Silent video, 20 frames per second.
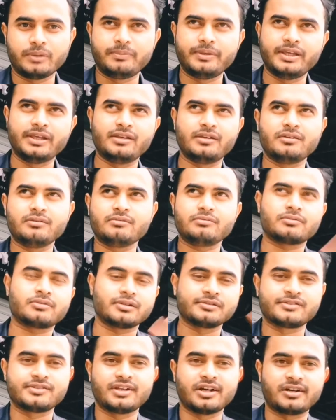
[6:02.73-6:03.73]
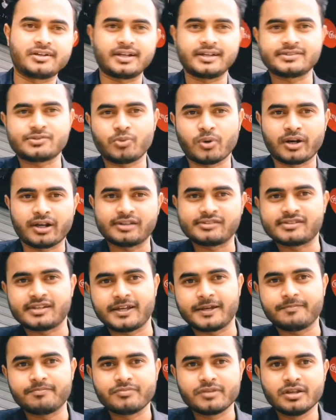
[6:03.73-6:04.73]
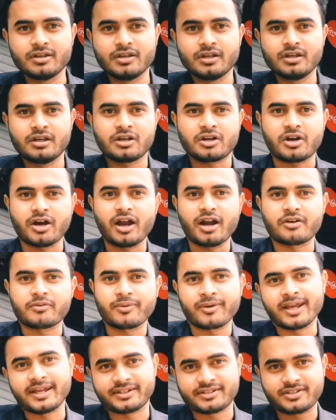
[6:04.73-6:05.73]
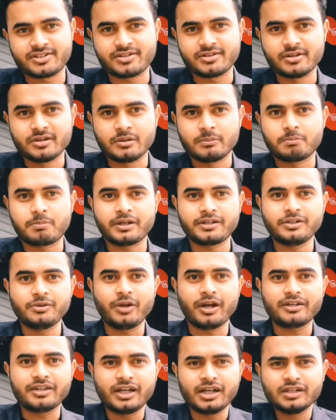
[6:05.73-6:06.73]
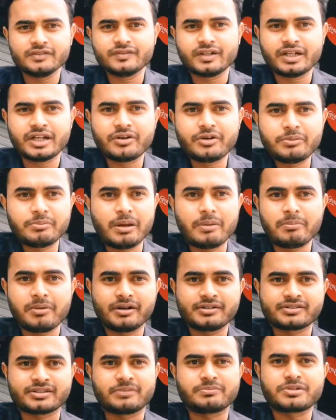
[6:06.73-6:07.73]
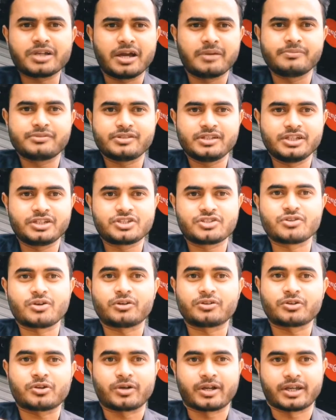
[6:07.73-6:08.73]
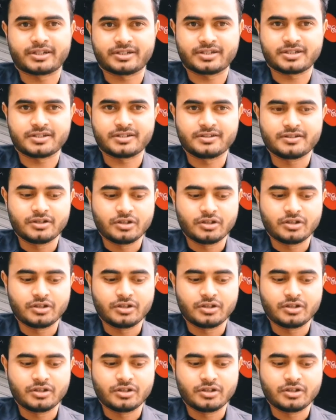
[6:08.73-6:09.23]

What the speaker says: be considered as what I say correct. But, you know, at the end of the day, remember, sometimes it's not correct.